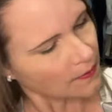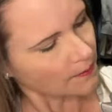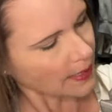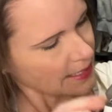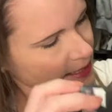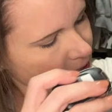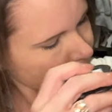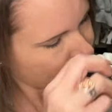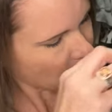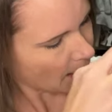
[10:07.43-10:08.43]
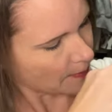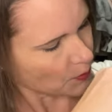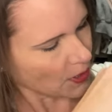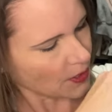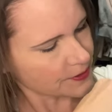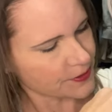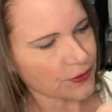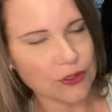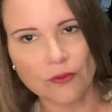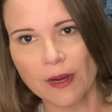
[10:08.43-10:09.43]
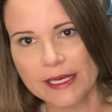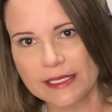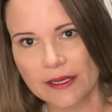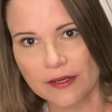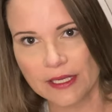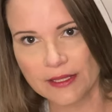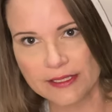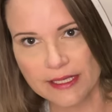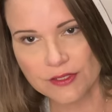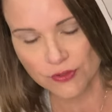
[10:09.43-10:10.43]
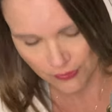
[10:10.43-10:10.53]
My key fob will also go right down in the center